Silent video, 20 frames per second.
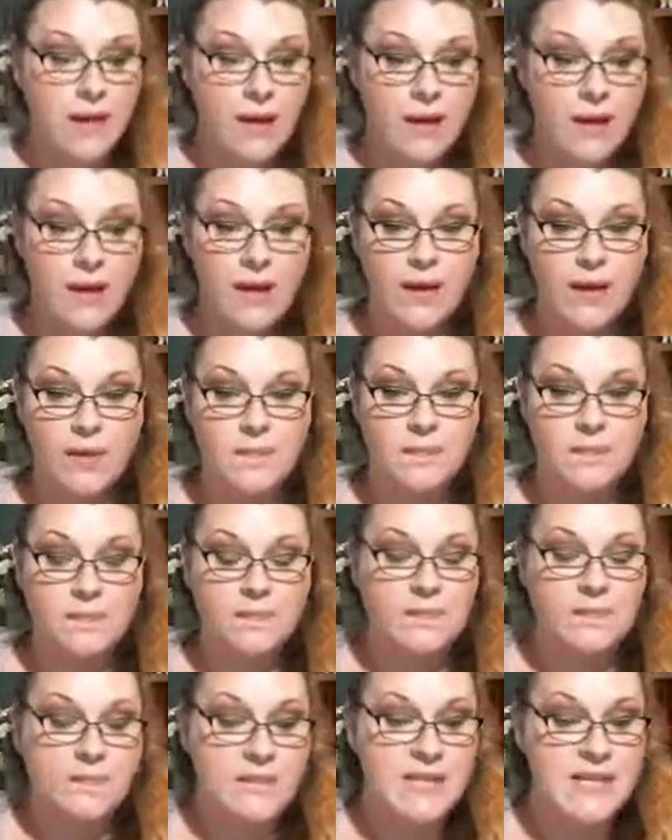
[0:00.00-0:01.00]

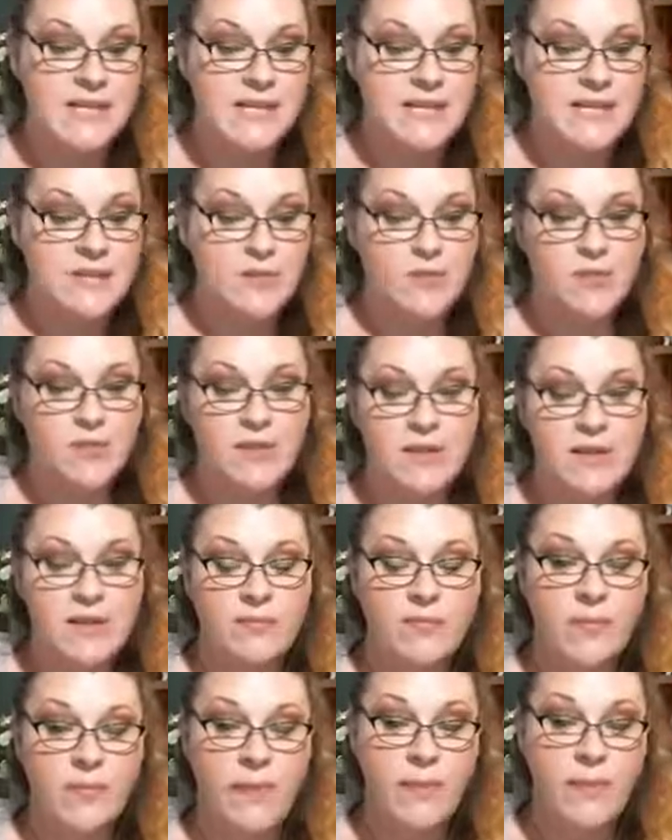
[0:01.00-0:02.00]
Because he doesn't really
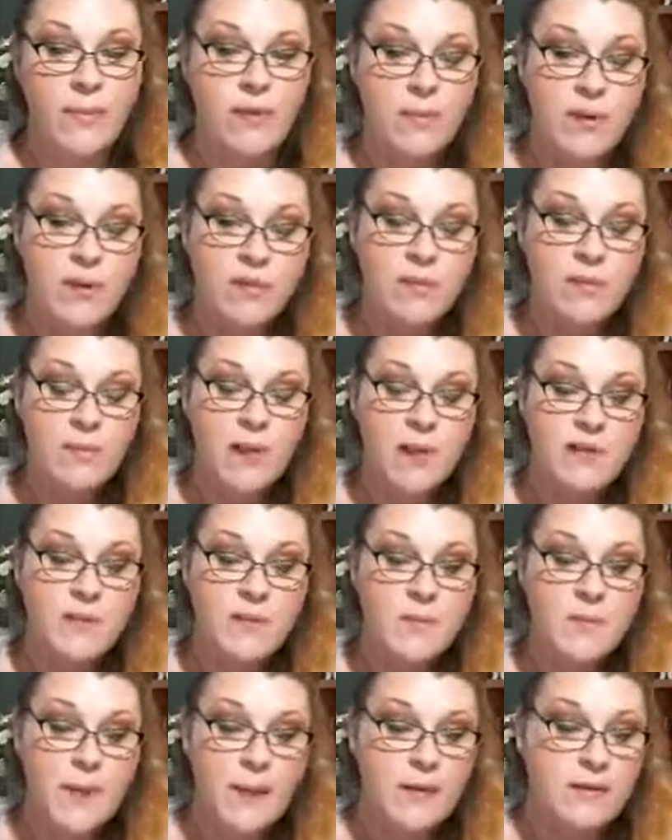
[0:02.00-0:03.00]
remember much about his
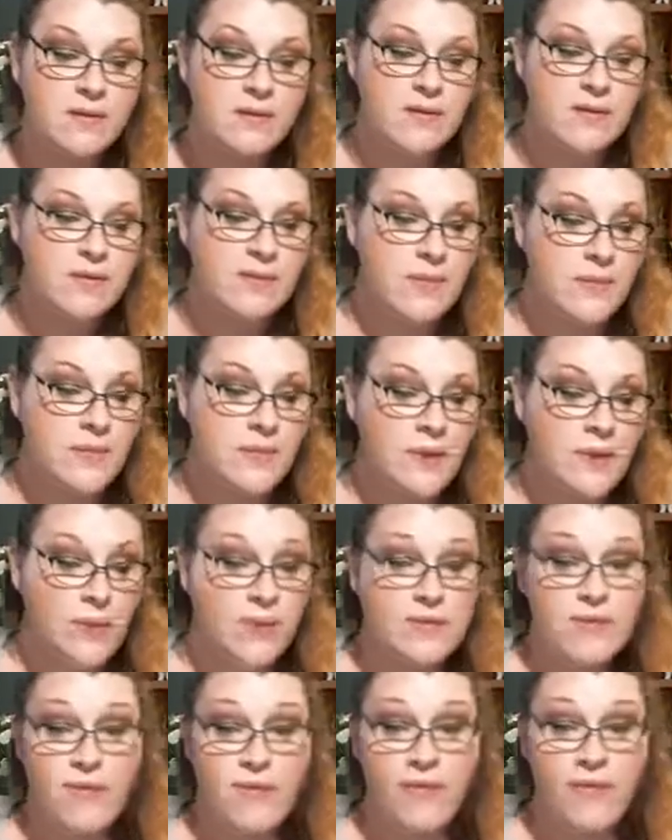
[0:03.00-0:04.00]
parents except that it
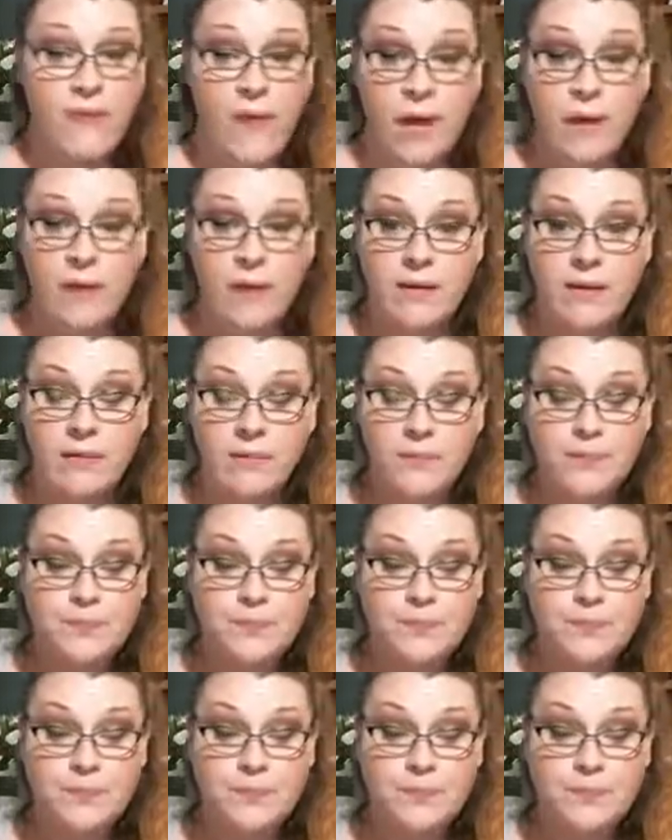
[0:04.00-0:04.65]
wasn't fun.